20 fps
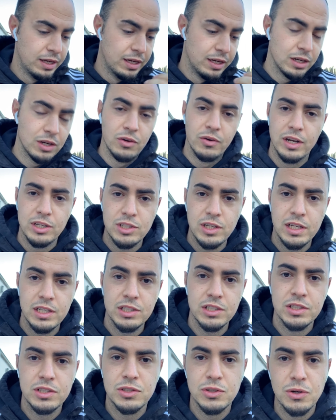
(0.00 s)

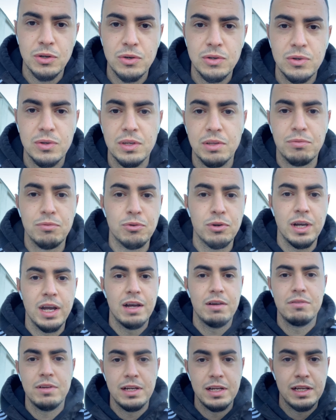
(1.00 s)
Congratulations to all, if we
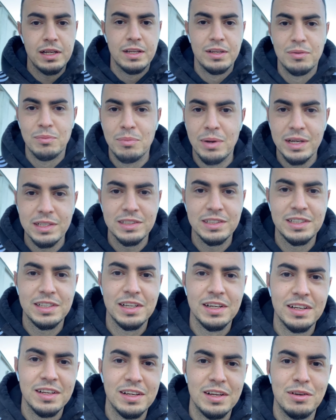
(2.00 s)
have any Basque
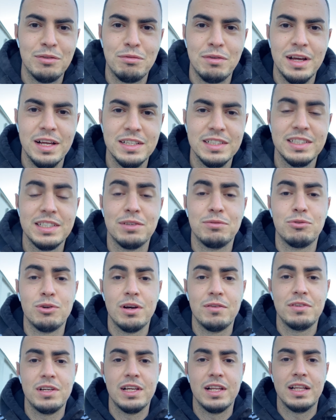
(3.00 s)
fans, if we have
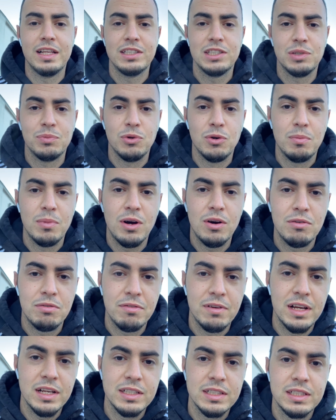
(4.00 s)
any Athletic Bilbao
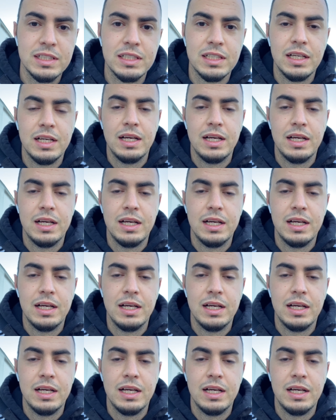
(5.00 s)
fans.